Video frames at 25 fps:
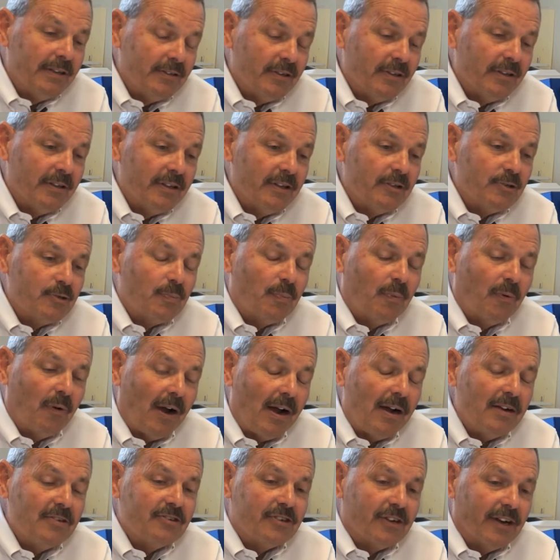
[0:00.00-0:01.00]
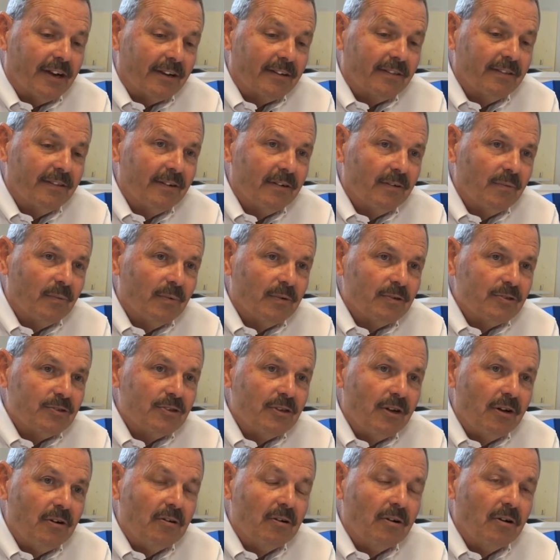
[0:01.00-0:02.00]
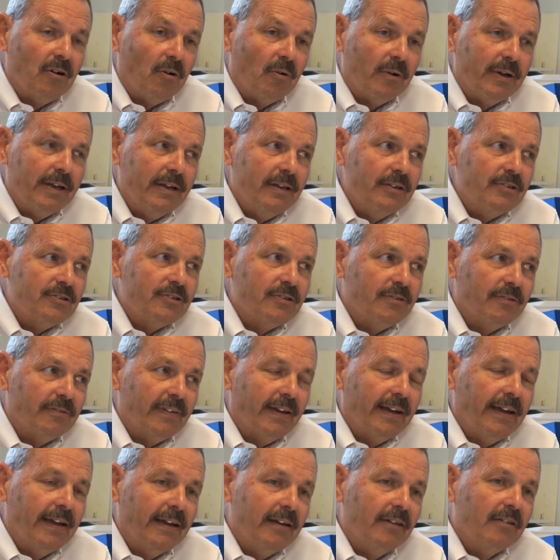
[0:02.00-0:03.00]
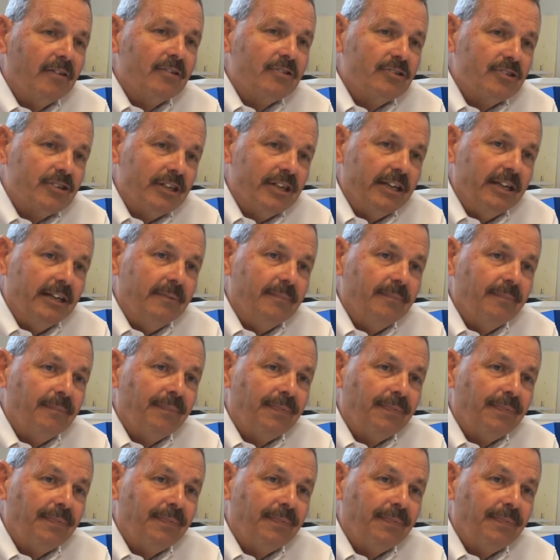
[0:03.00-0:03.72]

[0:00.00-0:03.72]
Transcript: to this project there was no cohesive energy